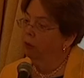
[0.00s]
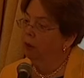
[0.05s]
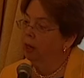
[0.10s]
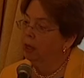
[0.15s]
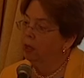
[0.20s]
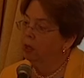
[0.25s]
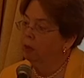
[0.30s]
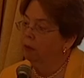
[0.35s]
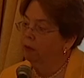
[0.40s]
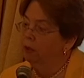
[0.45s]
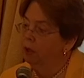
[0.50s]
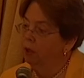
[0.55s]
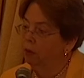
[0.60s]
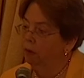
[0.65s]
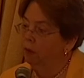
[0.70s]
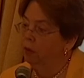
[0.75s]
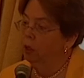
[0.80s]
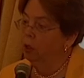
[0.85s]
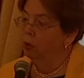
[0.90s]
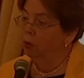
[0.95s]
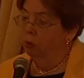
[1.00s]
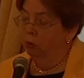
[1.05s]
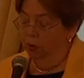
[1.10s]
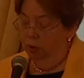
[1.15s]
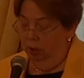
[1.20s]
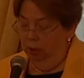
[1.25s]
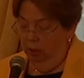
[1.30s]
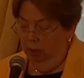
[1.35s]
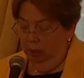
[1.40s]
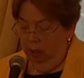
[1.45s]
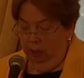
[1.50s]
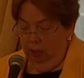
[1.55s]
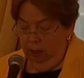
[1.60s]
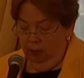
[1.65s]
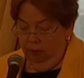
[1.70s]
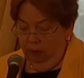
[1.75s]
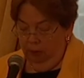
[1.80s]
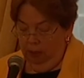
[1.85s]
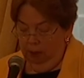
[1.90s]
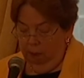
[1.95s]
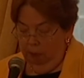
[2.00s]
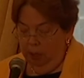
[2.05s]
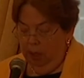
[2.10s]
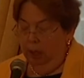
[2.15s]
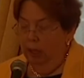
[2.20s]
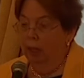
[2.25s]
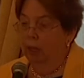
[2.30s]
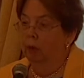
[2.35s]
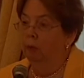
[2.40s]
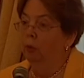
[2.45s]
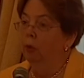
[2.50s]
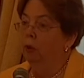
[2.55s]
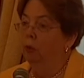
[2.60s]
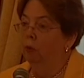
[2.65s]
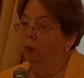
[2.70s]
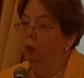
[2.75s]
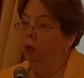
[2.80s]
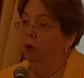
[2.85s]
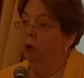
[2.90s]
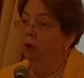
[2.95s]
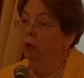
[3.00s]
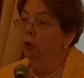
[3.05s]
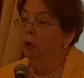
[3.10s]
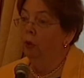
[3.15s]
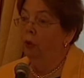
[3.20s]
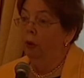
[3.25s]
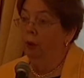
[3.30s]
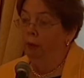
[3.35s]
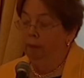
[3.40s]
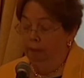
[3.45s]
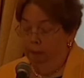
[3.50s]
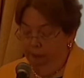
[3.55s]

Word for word: rights of individuals that began with the Warren Court.